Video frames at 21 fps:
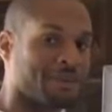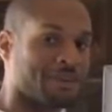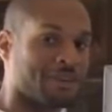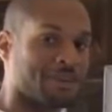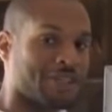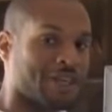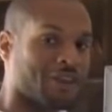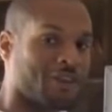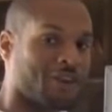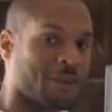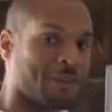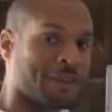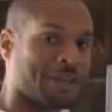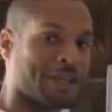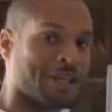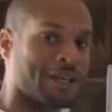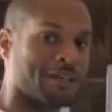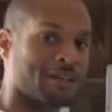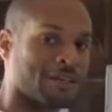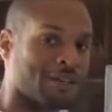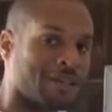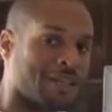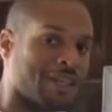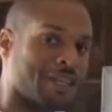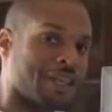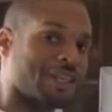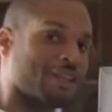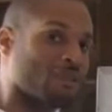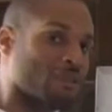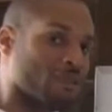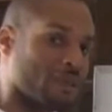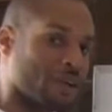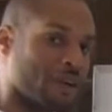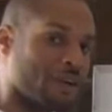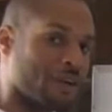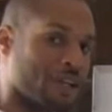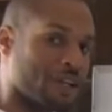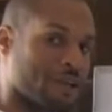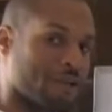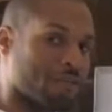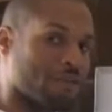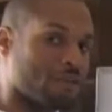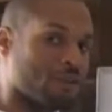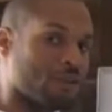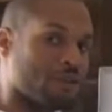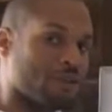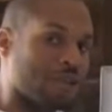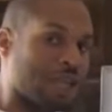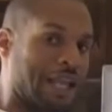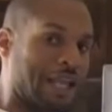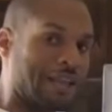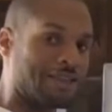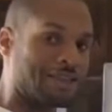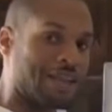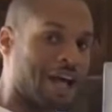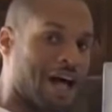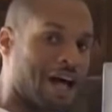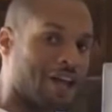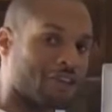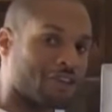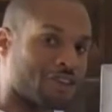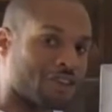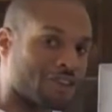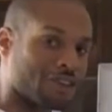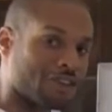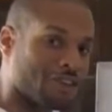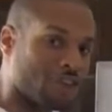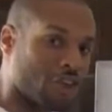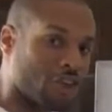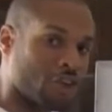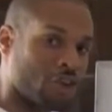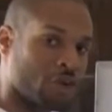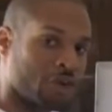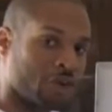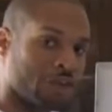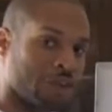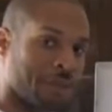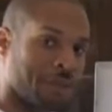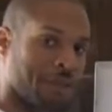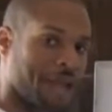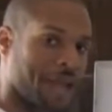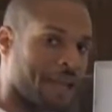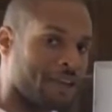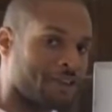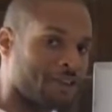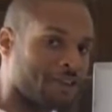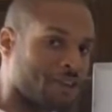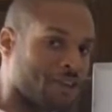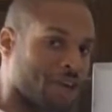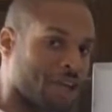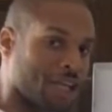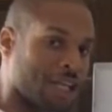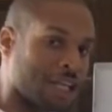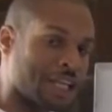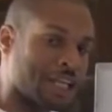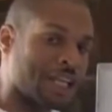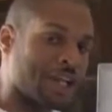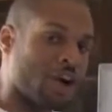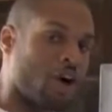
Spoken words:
etc., because it's very confusing as knowledge is continuously passed on,